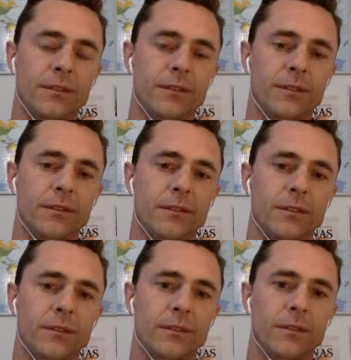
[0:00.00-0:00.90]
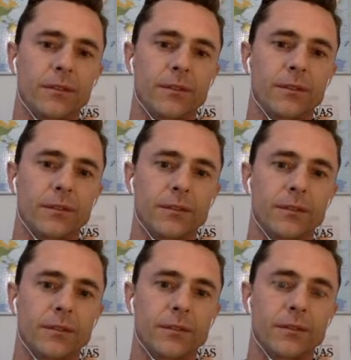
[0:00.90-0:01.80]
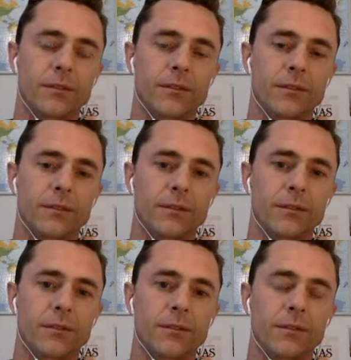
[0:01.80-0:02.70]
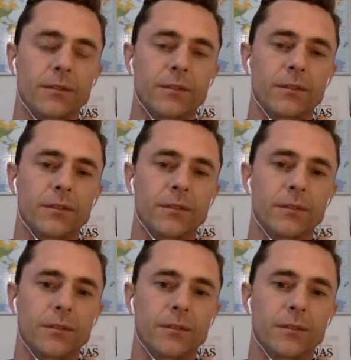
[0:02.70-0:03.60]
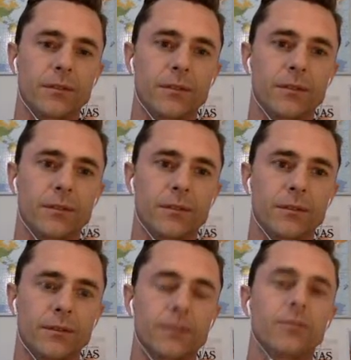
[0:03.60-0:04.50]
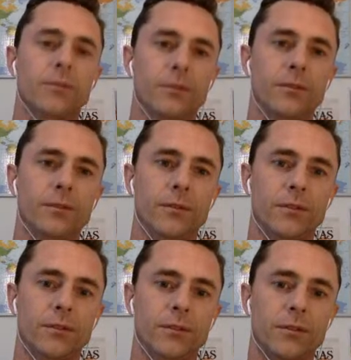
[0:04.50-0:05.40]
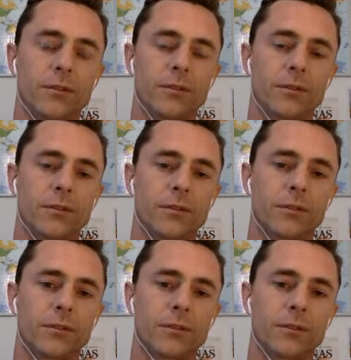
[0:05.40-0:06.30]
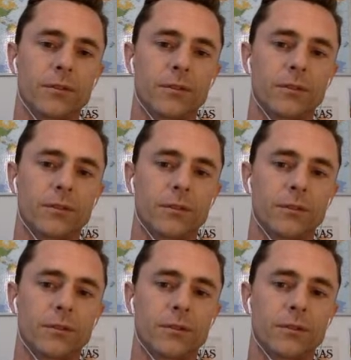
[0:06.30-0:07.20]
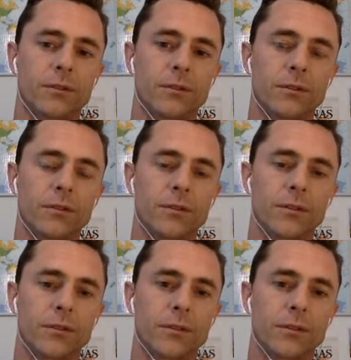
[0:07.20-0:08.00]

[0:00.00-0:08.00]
This person isn't speaking.